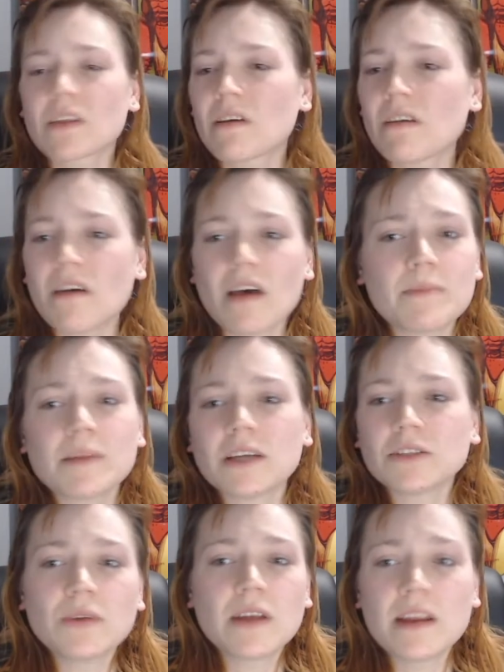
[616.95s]
I'm not
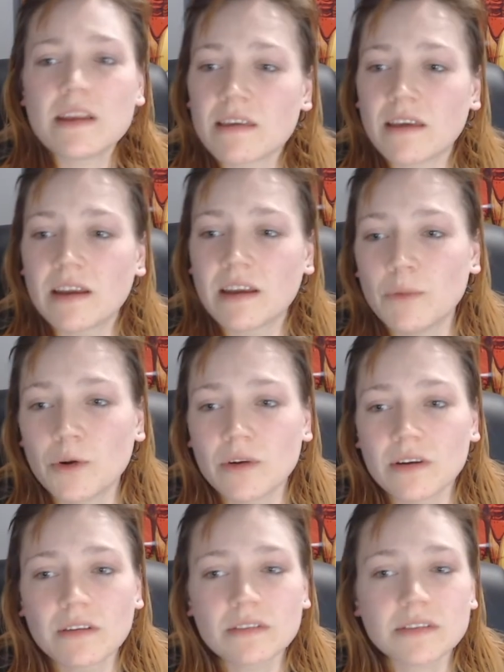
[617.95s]
doing anything anymore
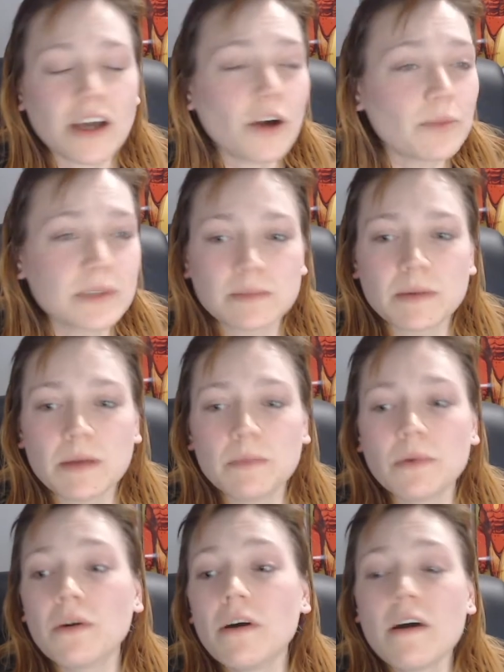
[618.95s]
to help these
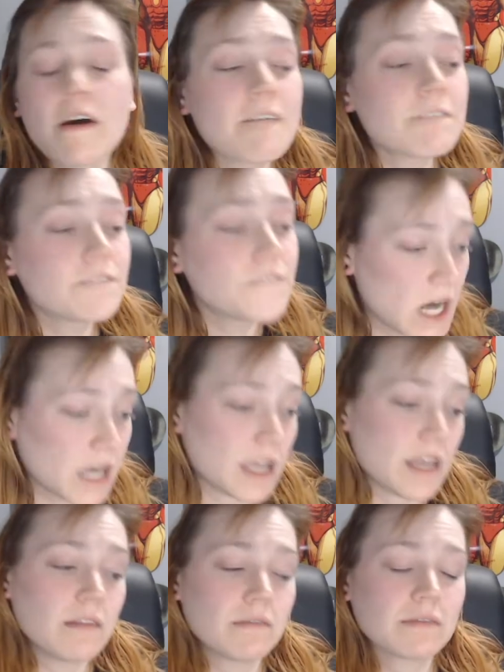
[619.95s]
people. Fuck
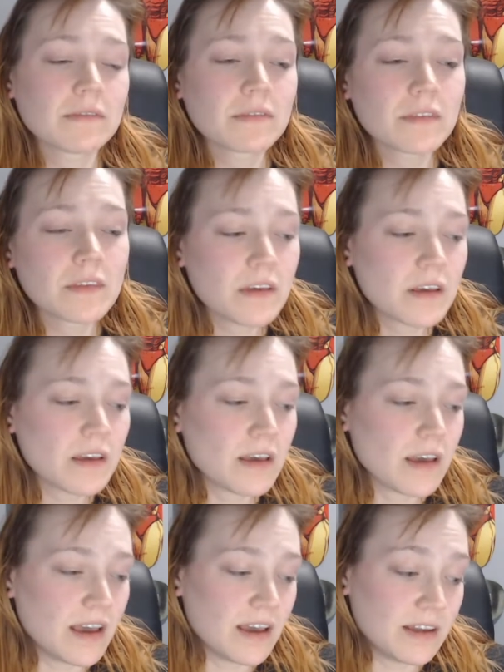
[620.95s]
it.
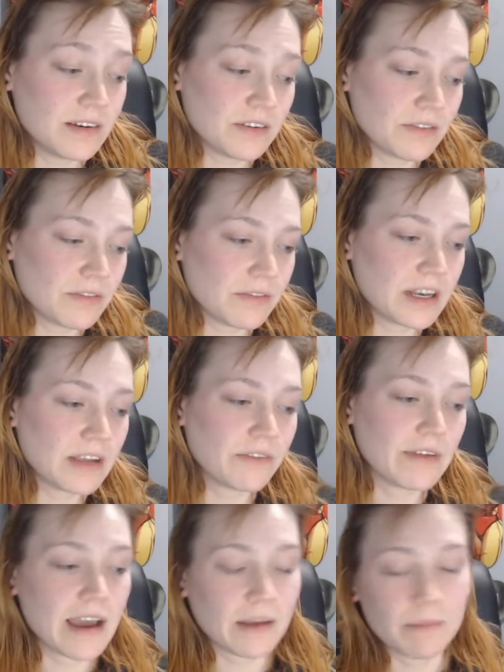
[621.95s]
And reading
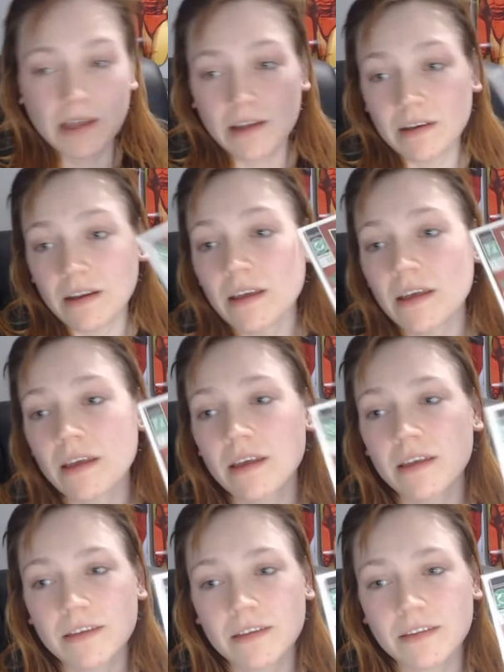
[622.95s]
Ragman
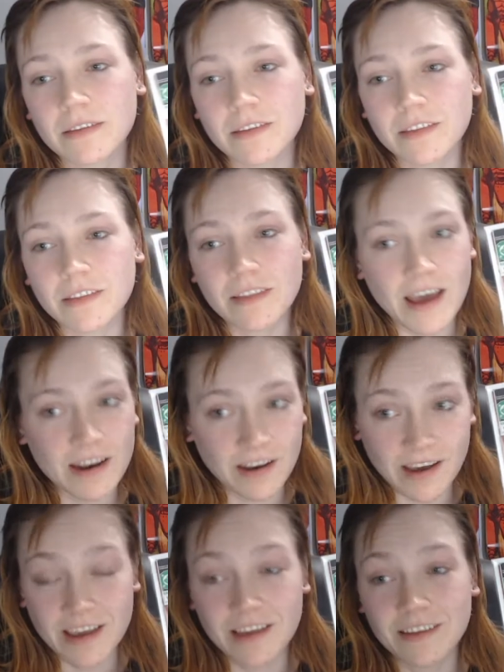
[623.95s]
that
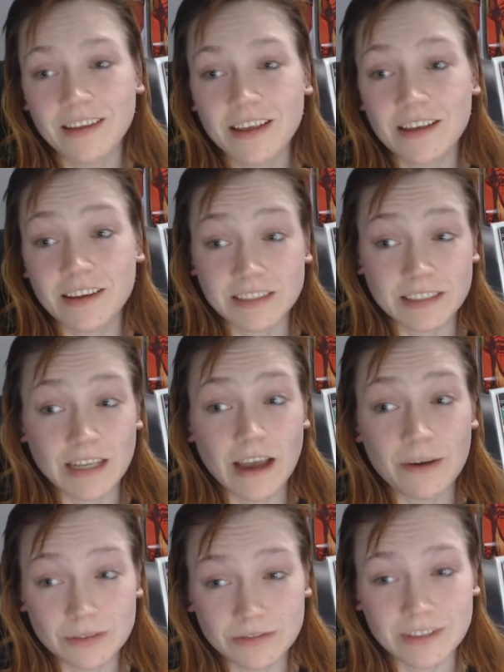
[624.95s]
night, because I
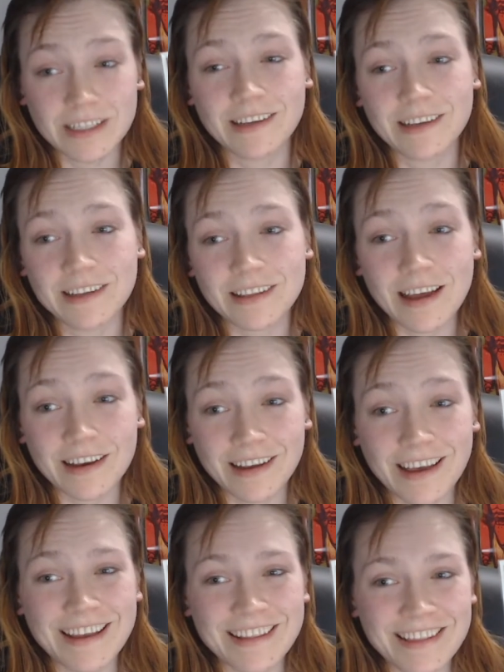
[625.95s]
was reading it that
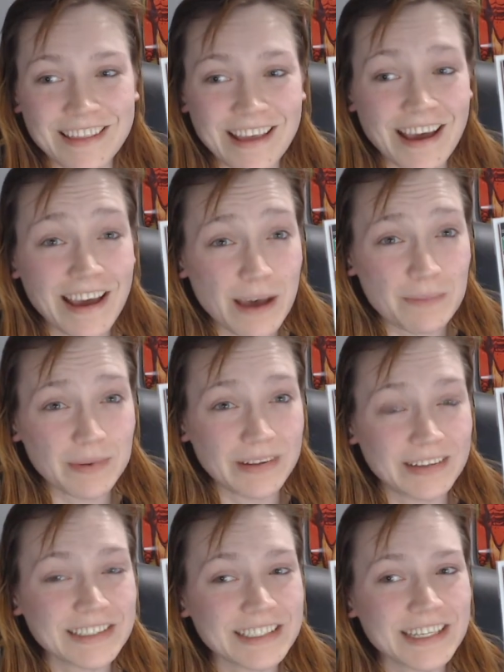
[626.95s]
night that
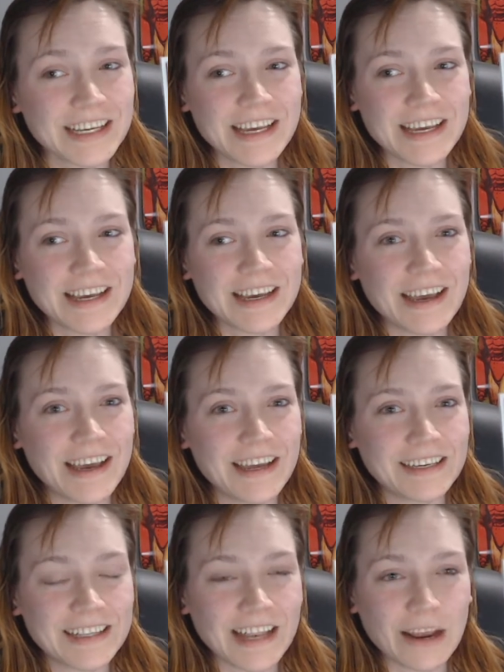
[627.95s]
happened,
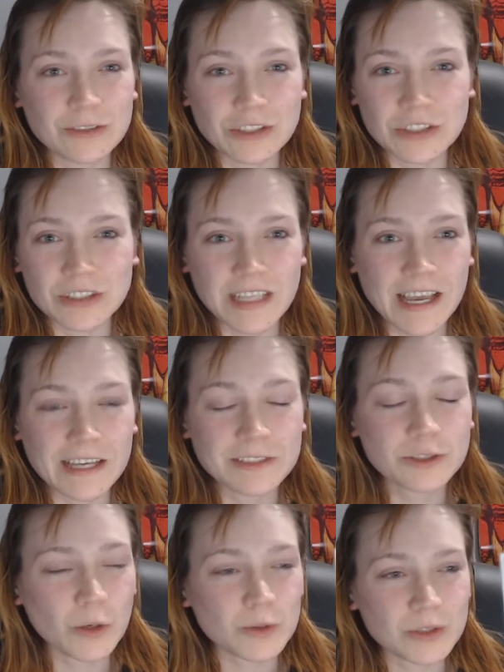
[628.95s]
and that I was just like
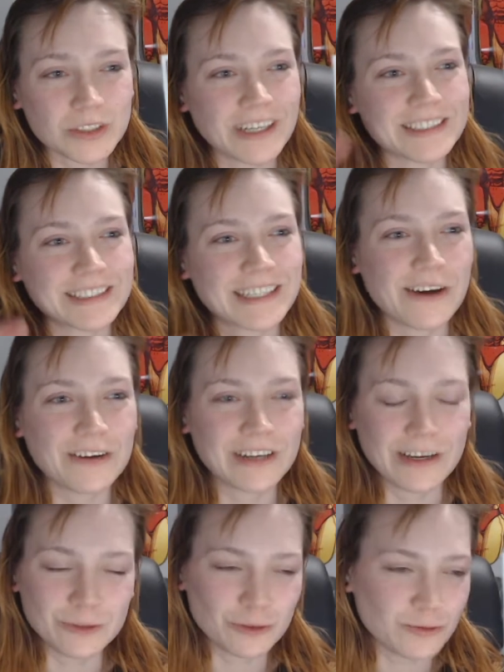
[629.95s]
so stressed out, and I
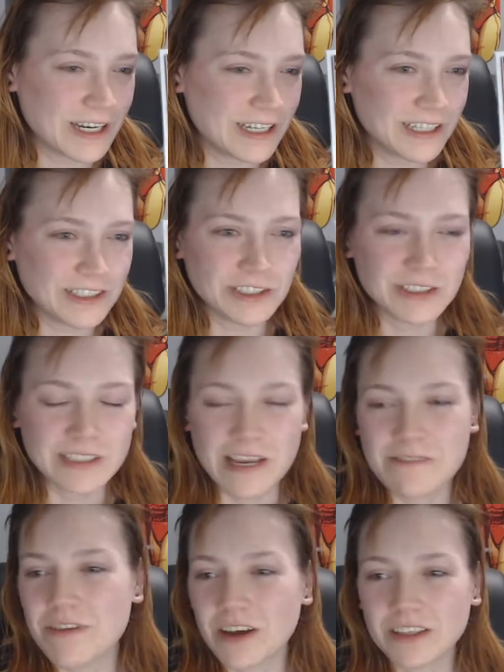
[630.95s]
was ready to just say
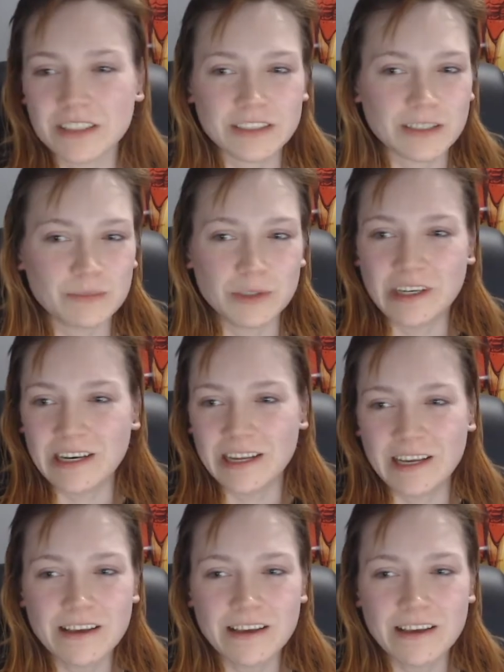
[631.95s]
fuck this community.